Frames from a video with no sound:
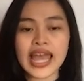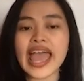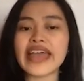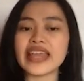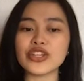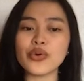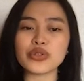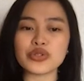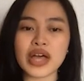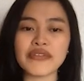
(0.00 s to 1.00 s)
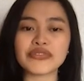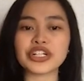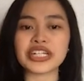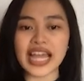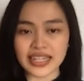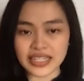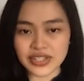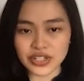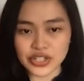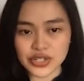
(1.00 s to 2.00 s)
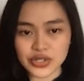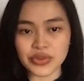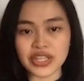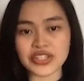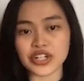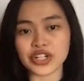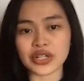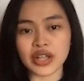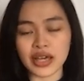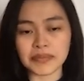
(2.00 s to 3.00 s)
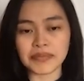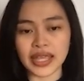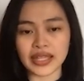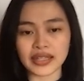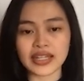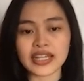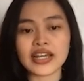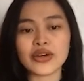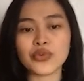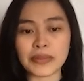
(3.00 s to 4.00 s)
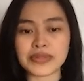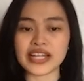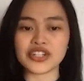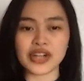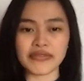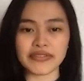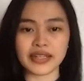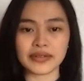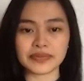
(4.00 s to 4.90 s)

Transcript: And then you also have organic search. So these are your non-paid website traffic.